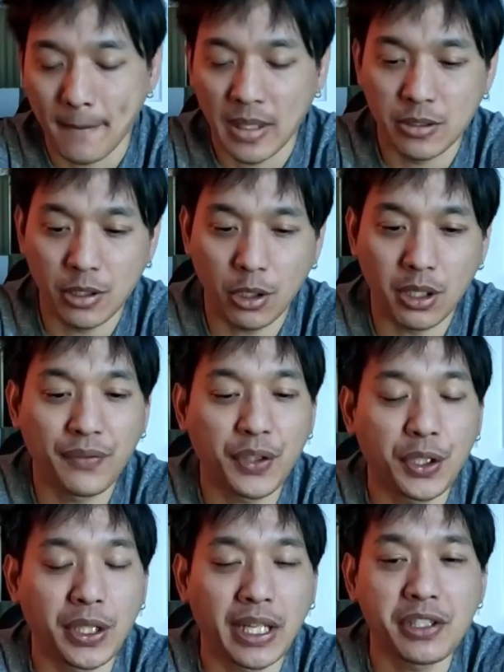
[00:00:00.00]
So if
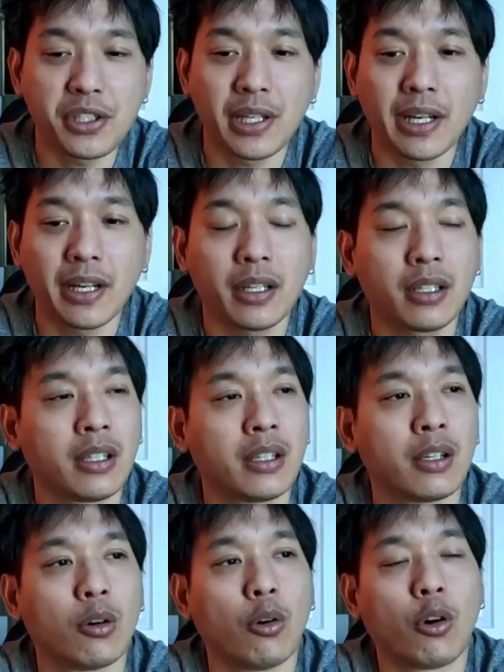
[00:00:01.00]
you're an engineer
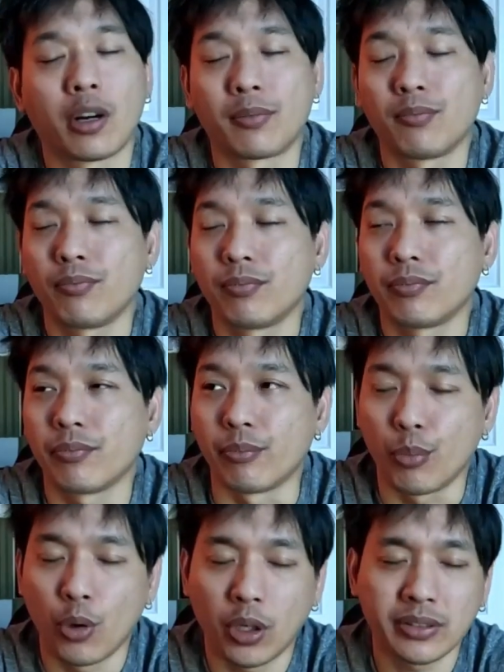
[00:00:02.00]
or
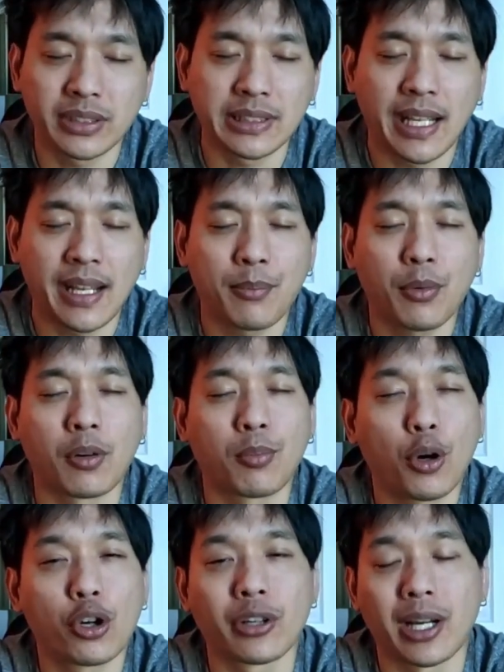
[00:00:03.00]
more example
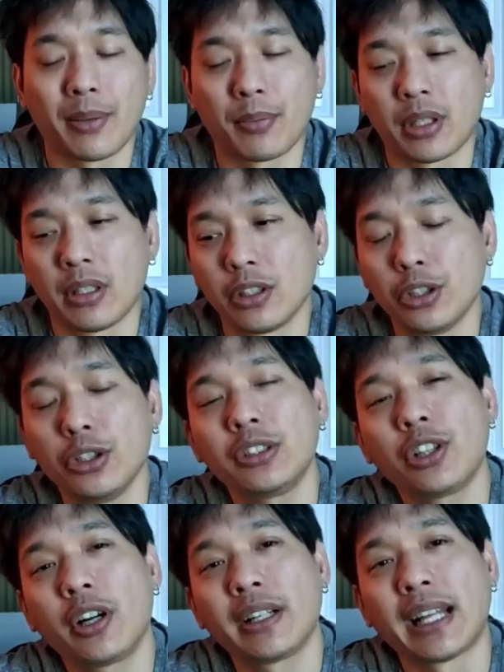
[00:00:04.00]
programming, you
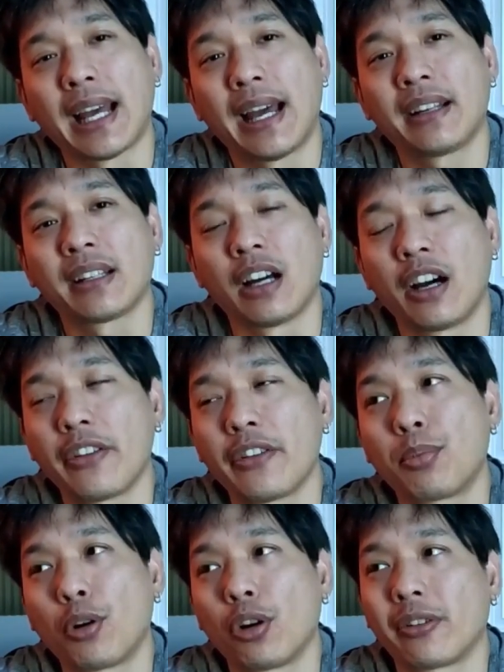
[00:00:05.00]
starting adding other
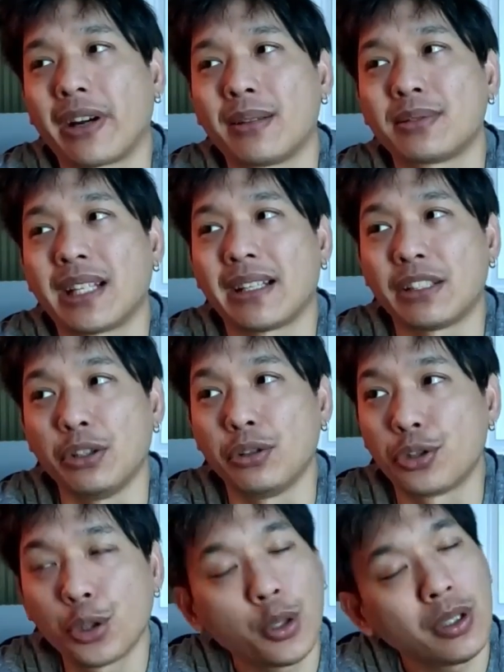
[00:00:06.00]
programs that you
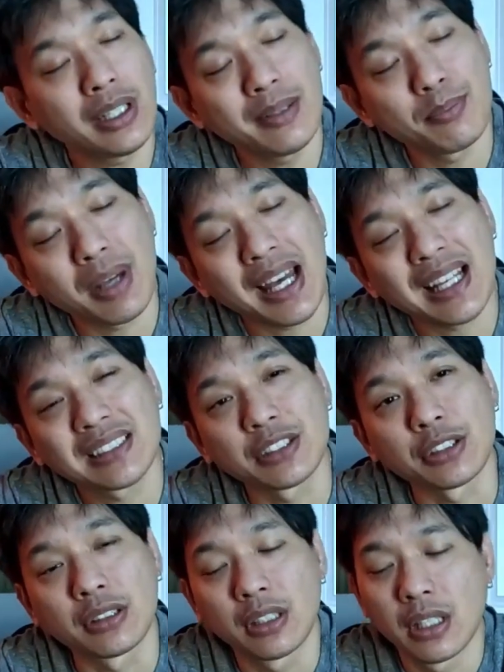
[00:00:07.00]
truly
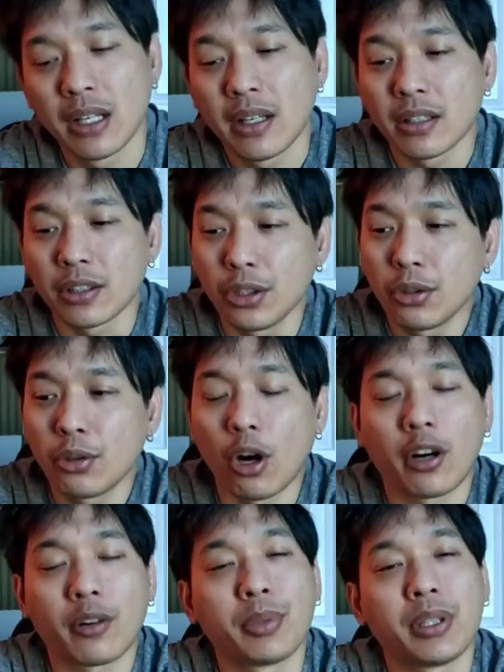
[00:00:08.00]
master. You
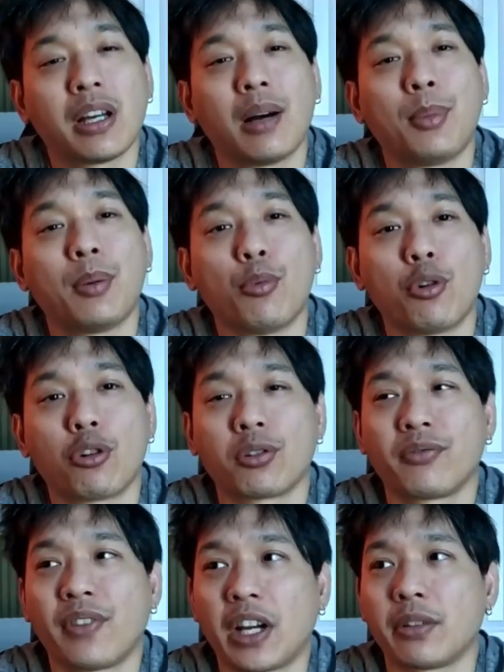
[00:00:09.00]
are become a more
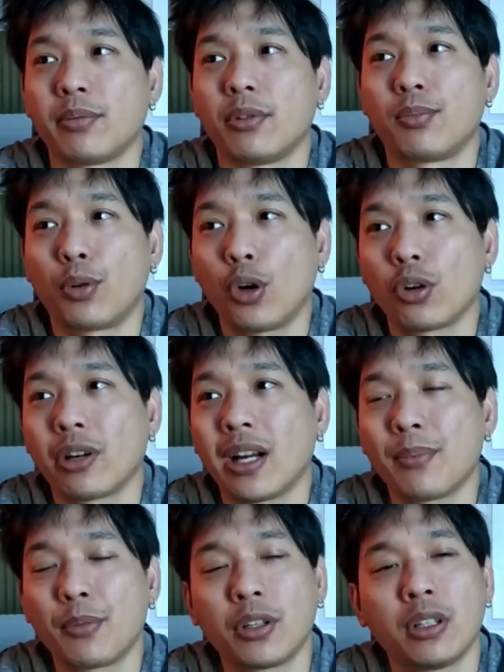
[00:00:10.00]
valuable
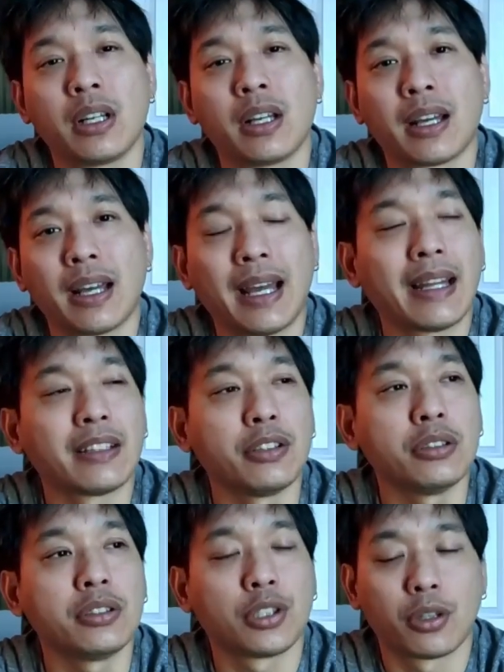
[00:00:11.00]
programmer and
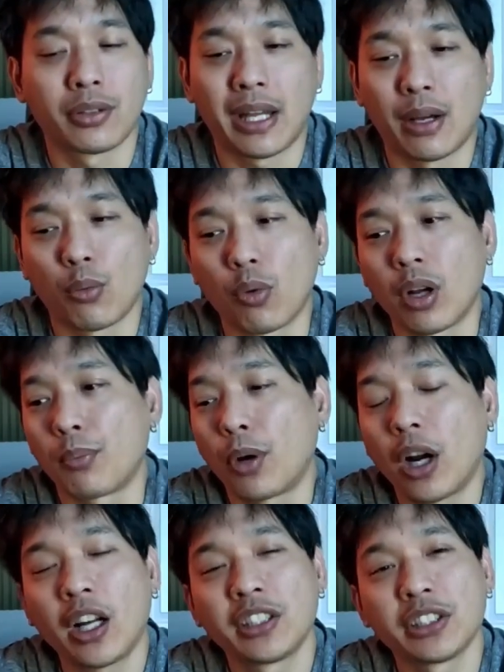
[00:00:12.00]
you show that what
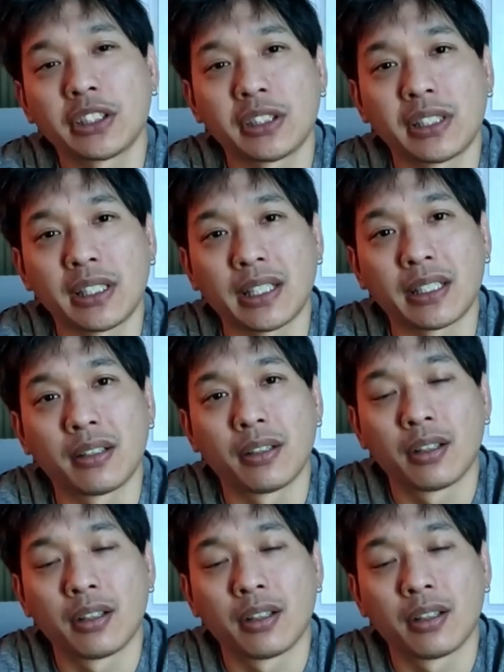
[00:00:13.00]
project you did.